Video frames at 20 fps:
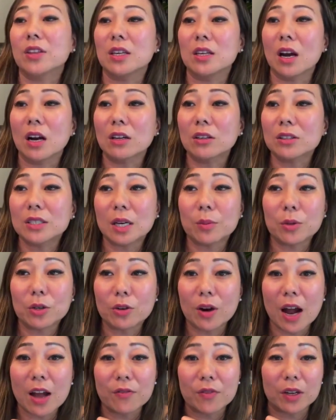And the younger
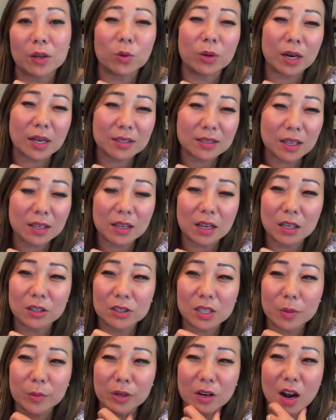demographic, when I say the
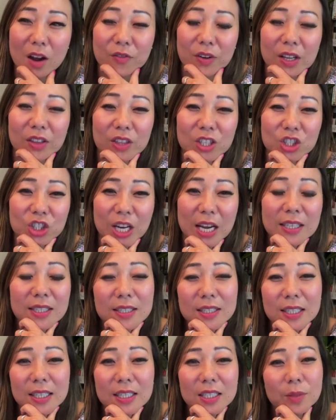younger demographic, the
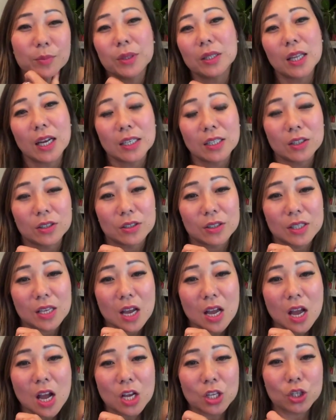Gen Zs and millennials